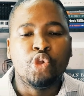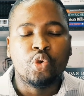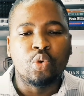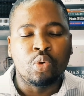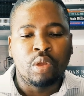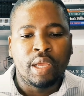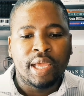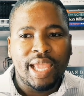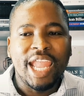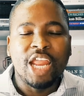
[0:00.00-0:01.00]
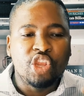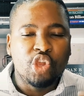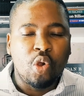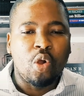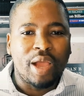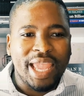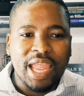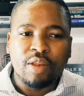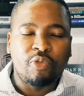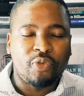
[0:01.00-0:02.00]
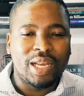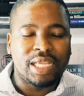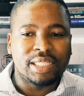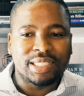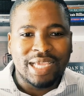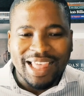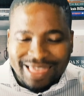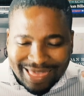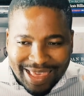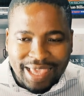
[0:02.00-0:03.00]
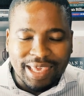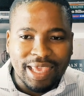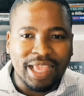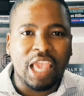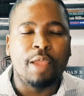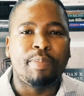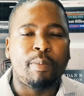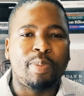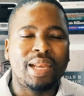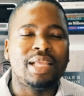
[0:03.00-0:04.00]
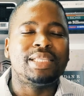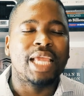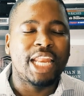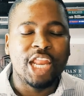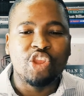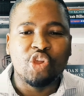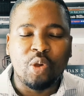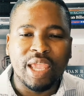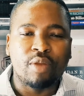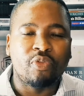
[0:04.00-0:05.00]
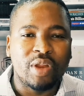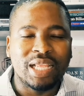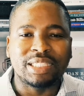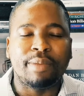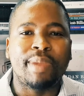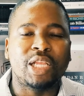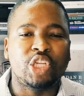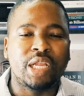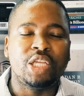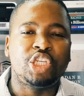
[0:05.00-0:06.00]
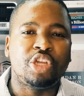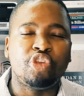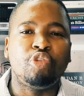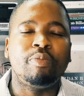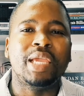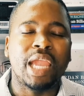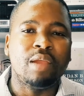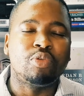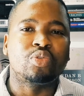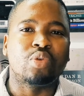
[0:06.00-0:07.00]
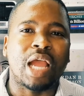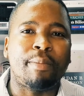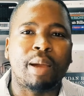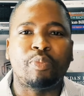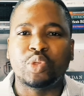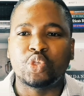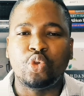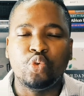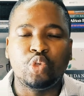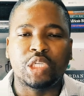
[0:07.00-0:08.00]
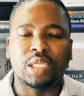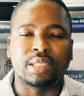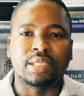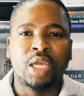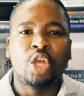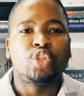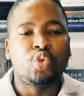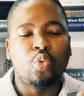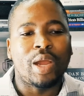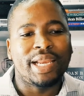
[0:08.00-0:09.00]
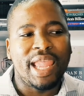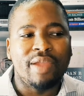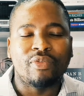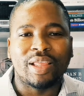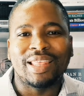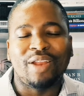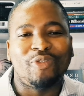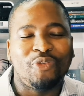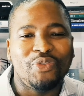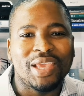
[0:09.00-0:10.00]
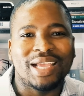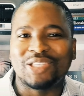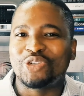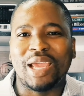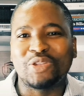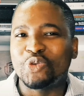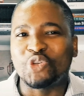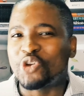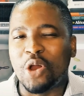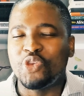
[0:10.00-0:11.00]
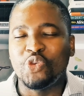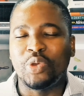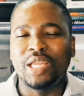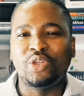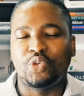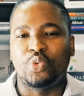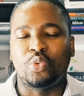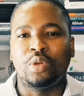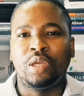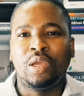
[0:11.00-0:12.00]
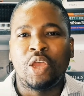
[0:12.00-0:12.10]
you, in your infinite thinking capability and in your infinite imagination, you'll be able to come up with solutions to whatever that fear is trying to drown you into.